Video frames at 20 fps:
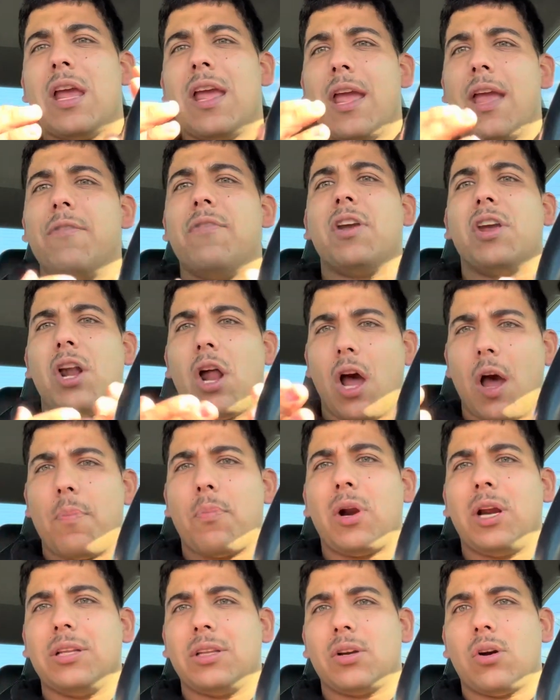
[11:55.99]
If you're going to
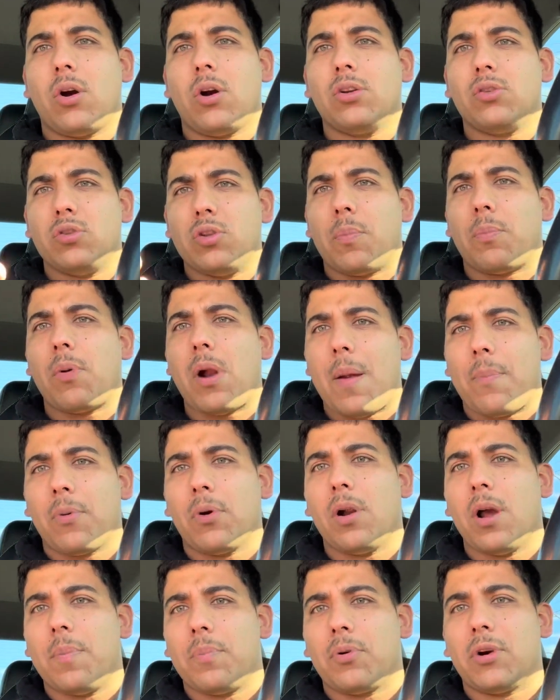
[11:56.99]
upgrade the car, do the proper
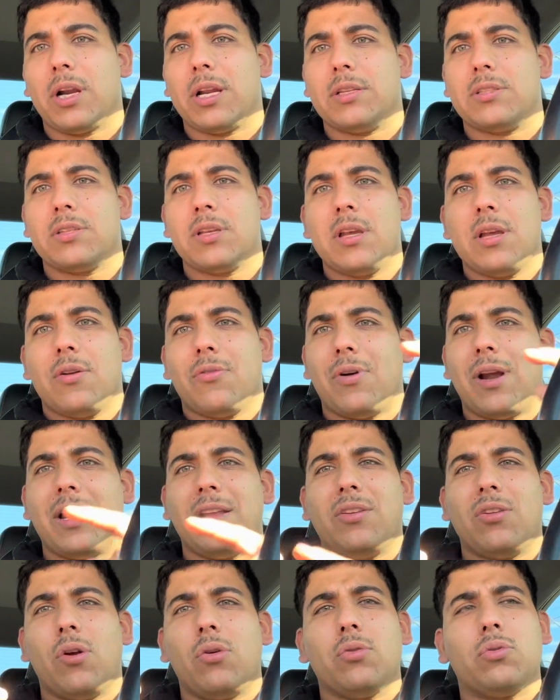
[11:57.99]
upgrades, right?
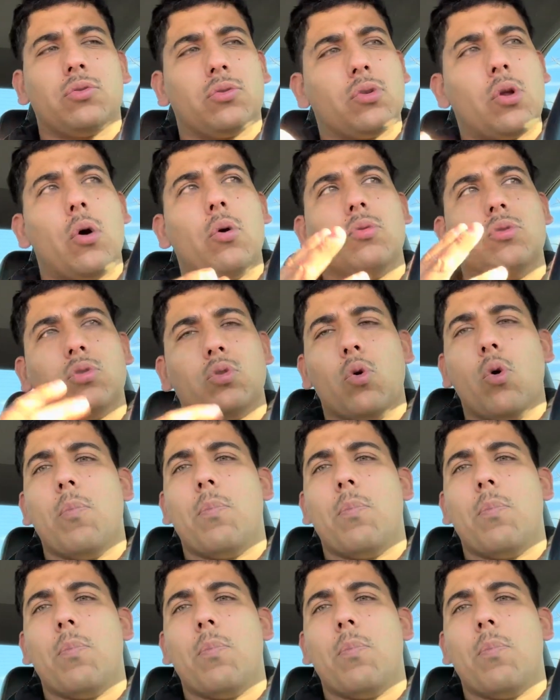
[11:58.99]
You don't go dual